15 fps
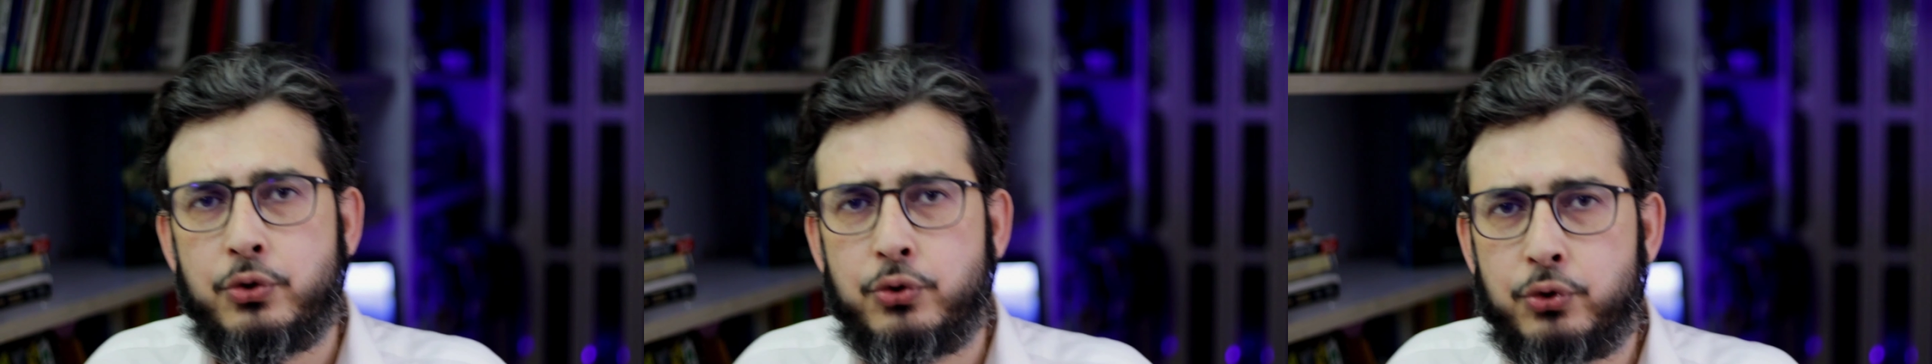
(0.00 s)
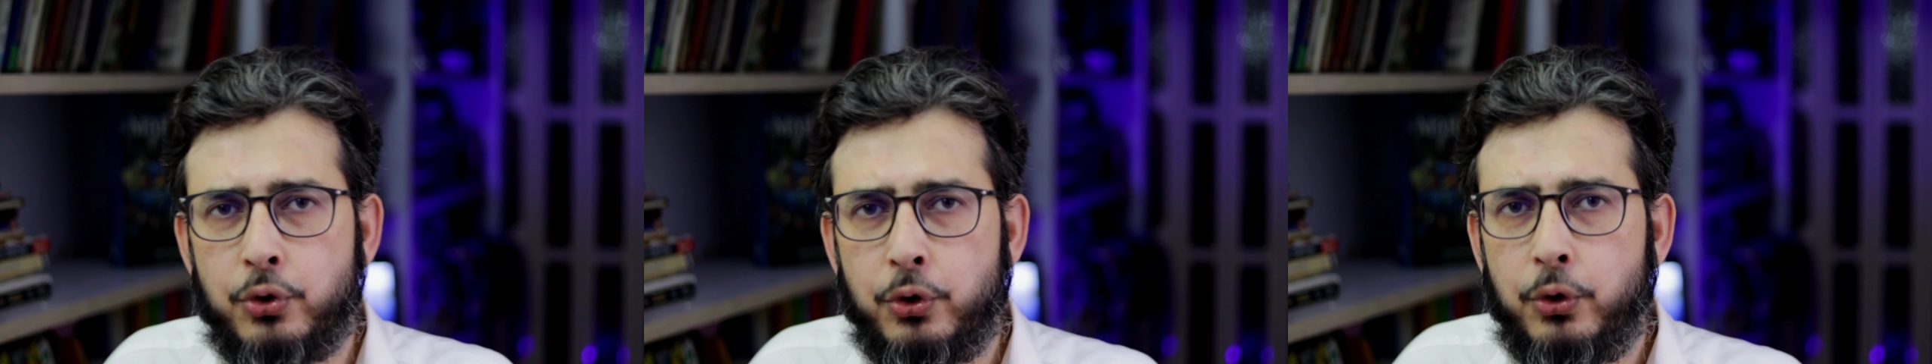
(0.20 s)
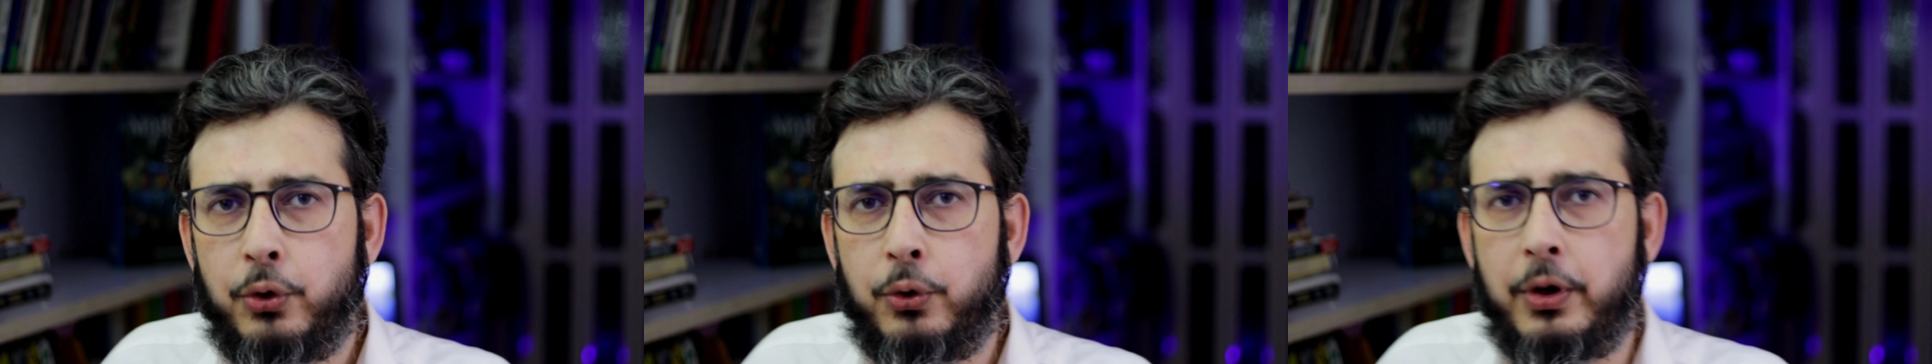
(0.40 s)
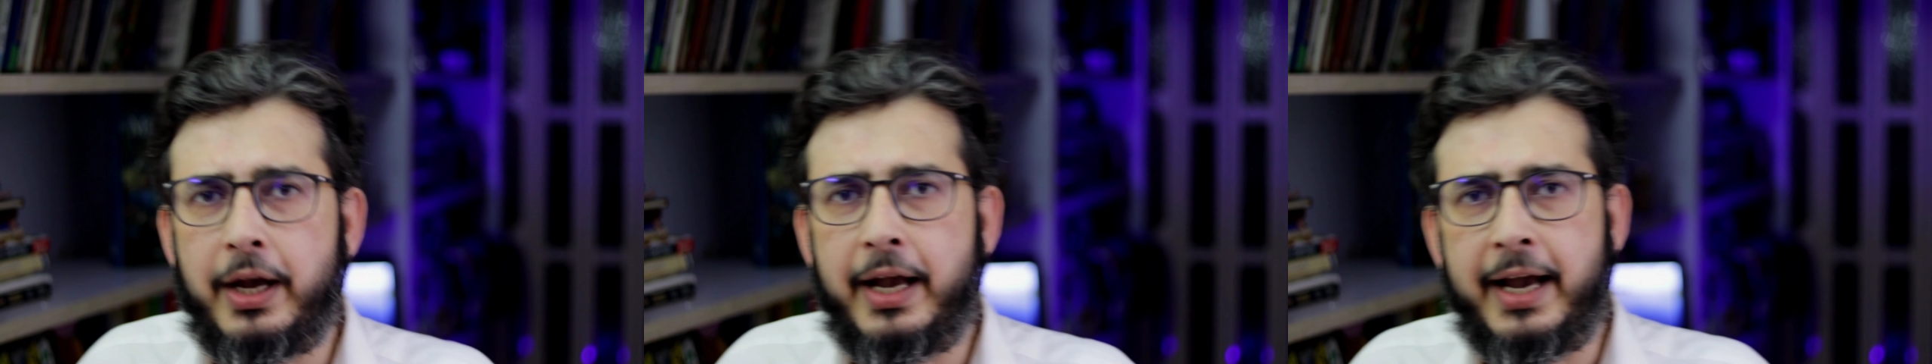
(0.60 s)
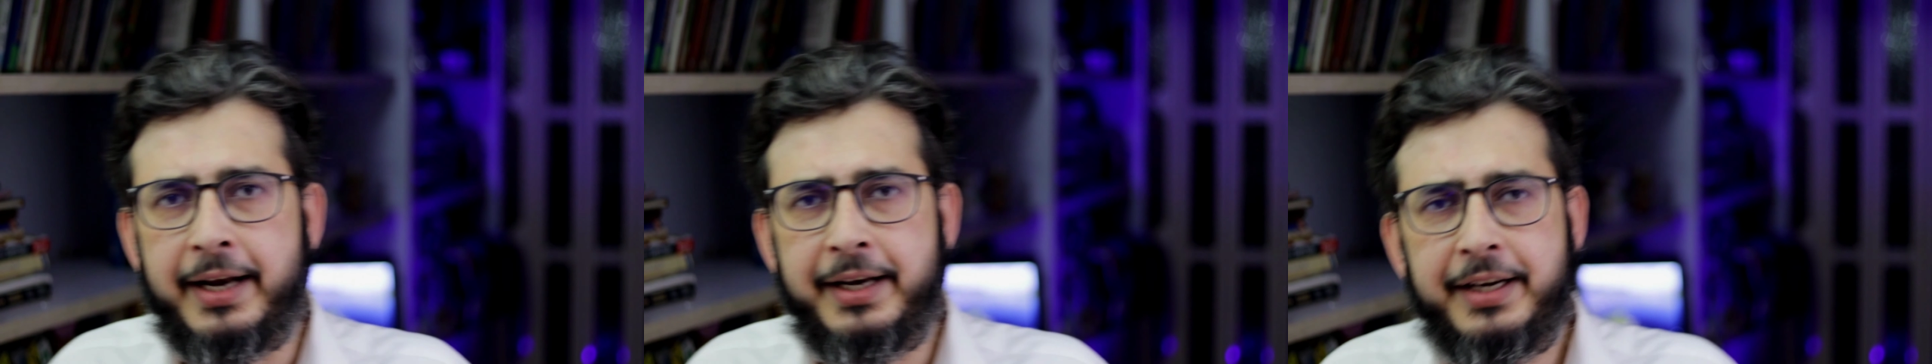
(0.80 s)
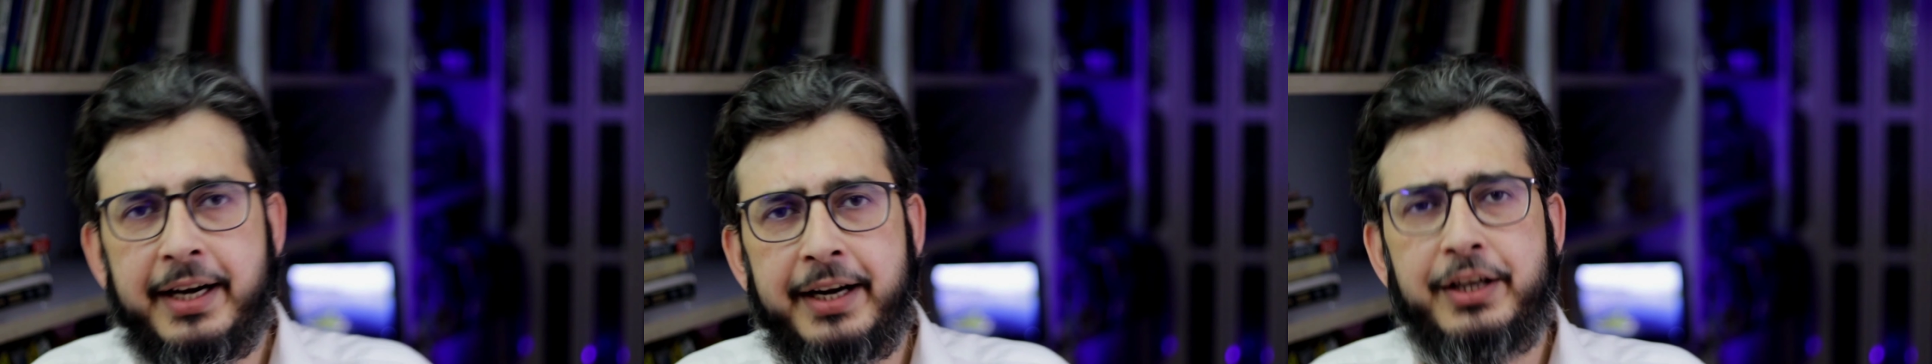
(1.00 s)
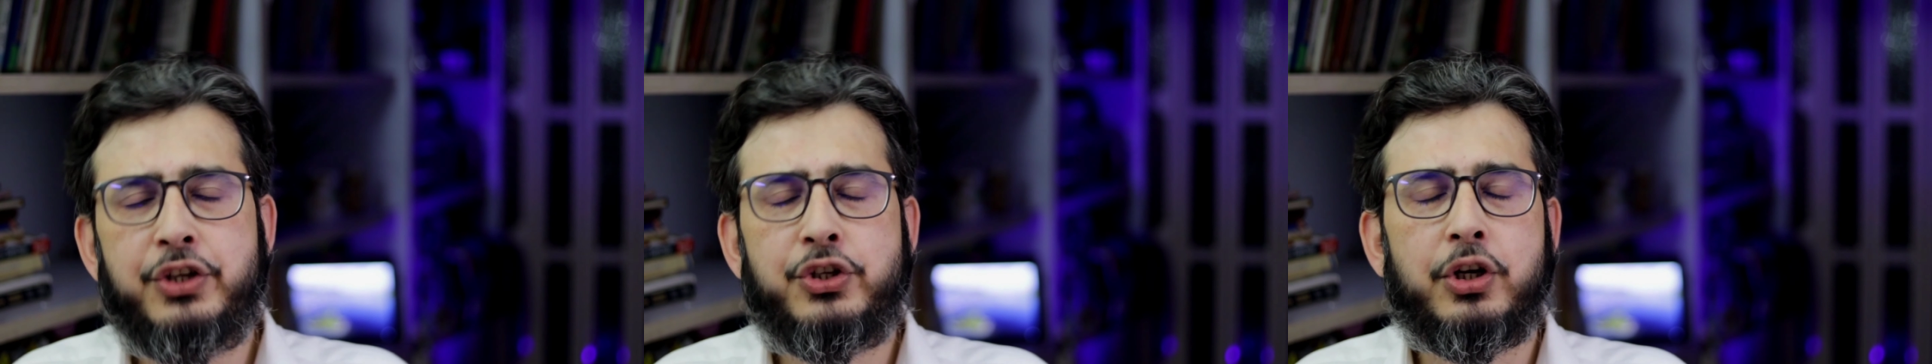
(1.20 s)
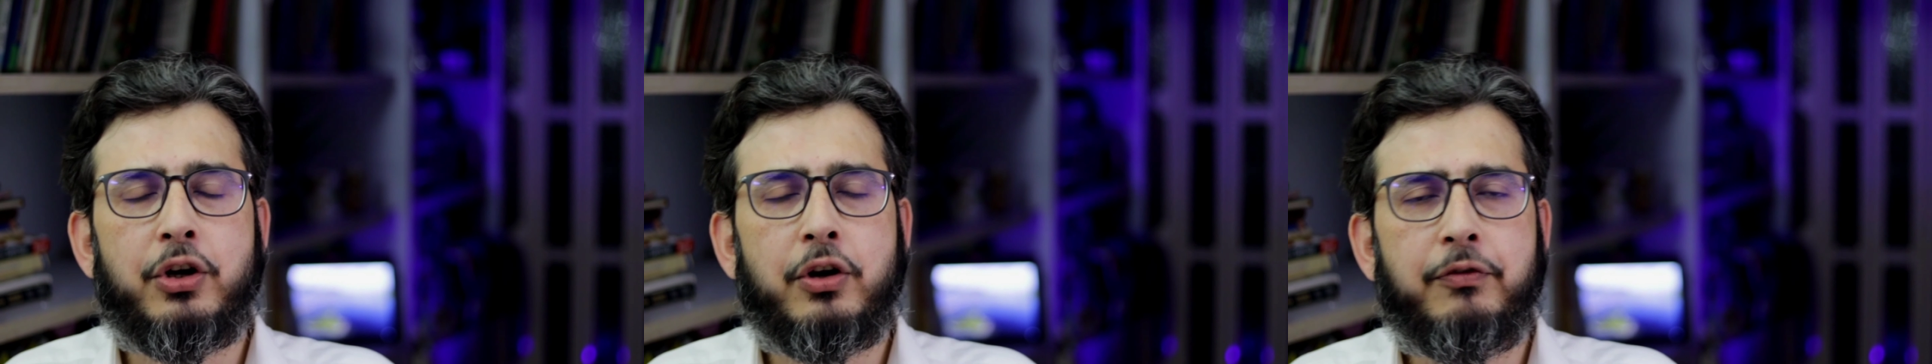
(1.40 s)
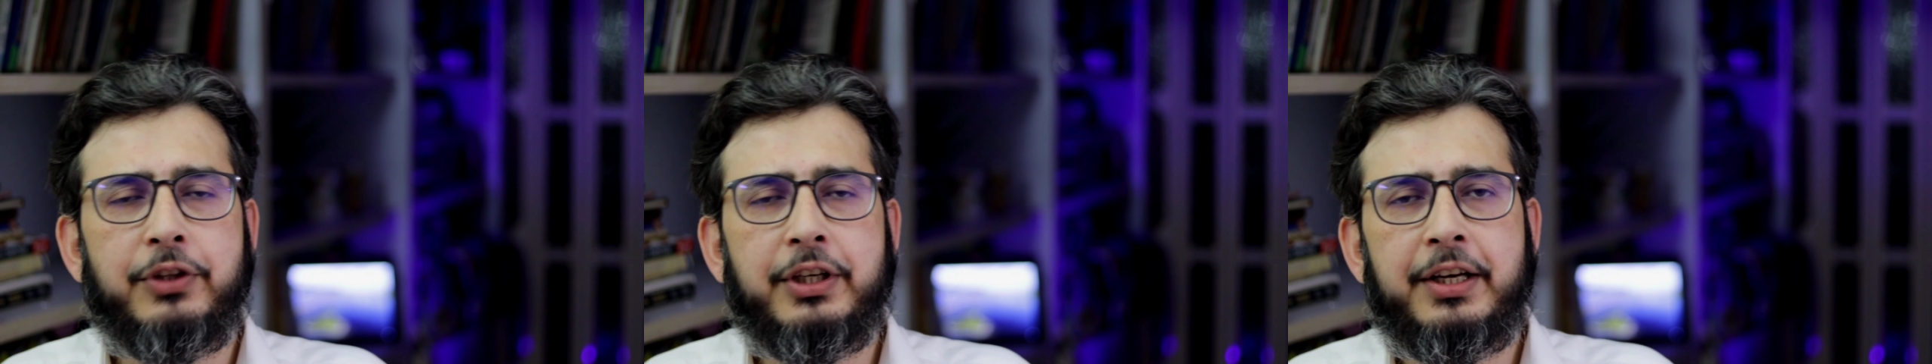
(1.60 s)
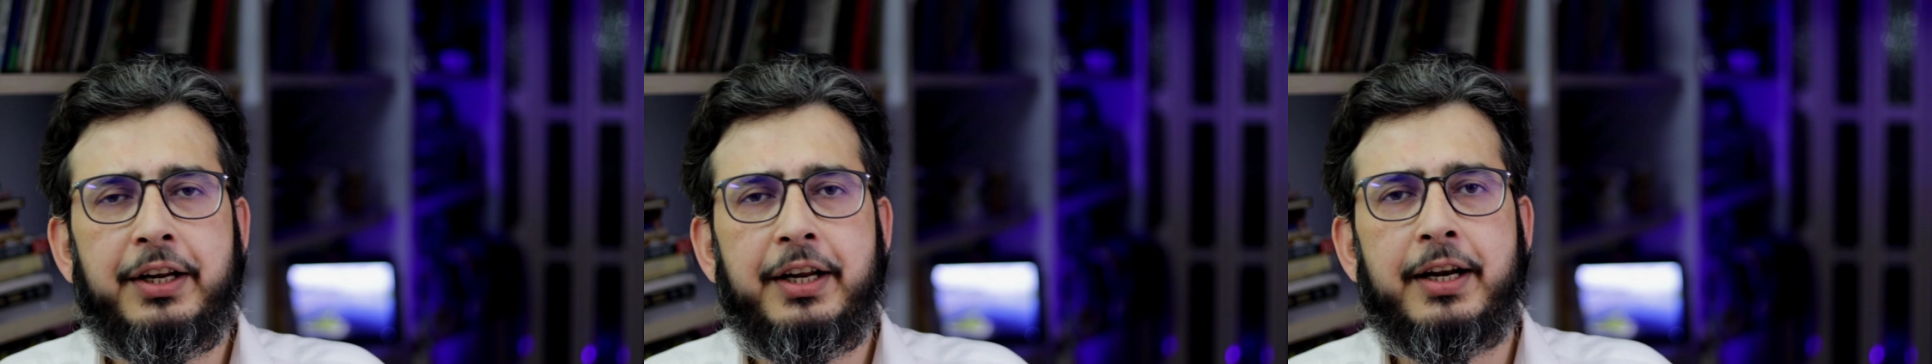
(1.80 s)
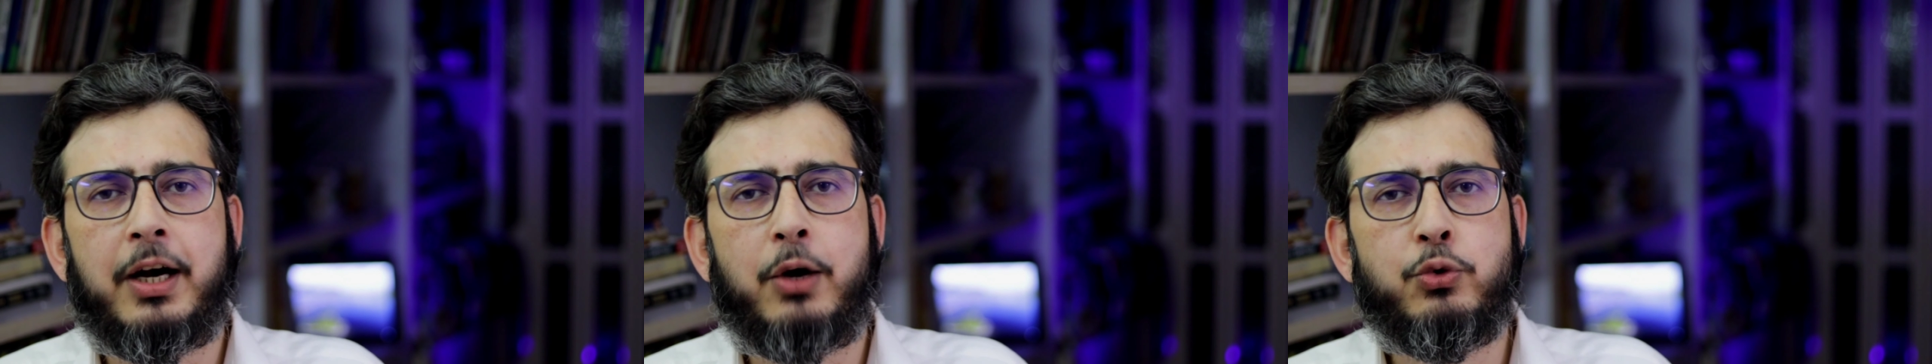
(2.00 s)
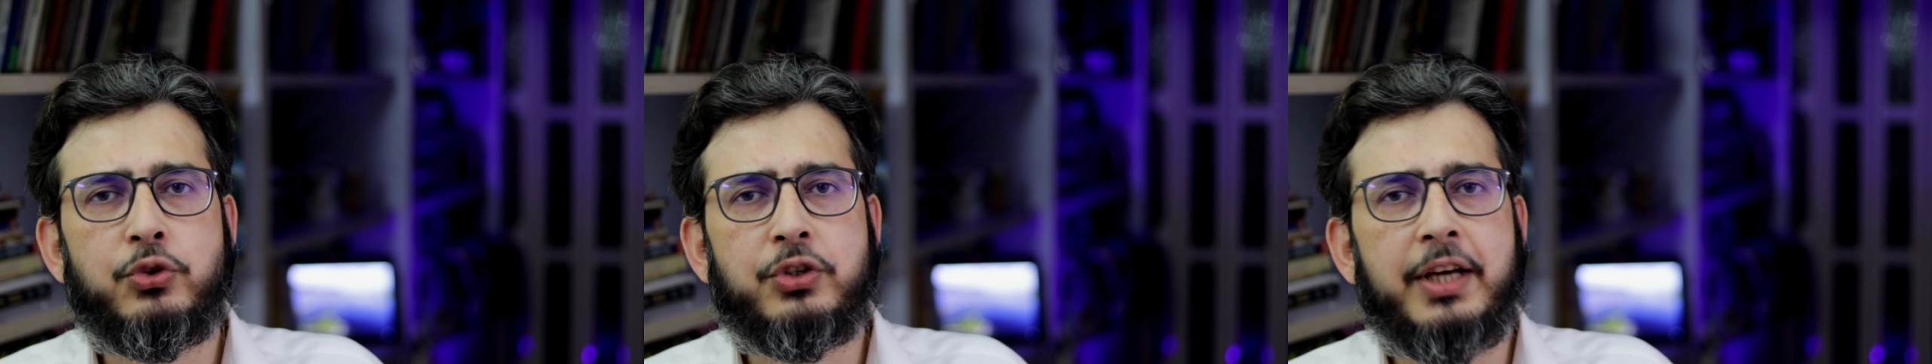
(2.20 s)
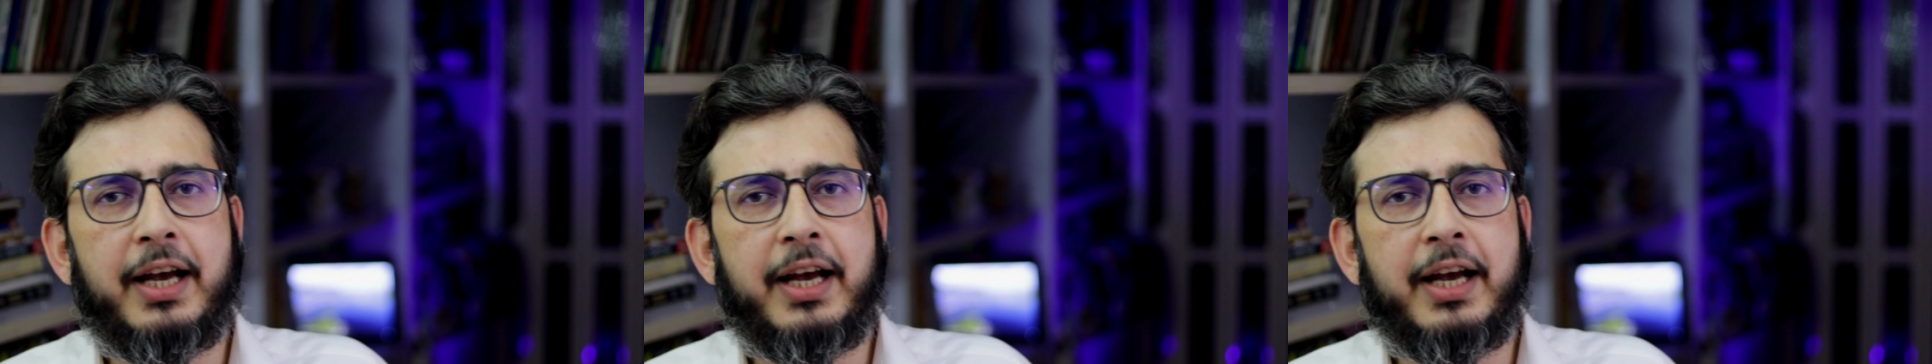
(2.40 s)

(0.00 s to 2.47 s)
So any addition of the greenhouse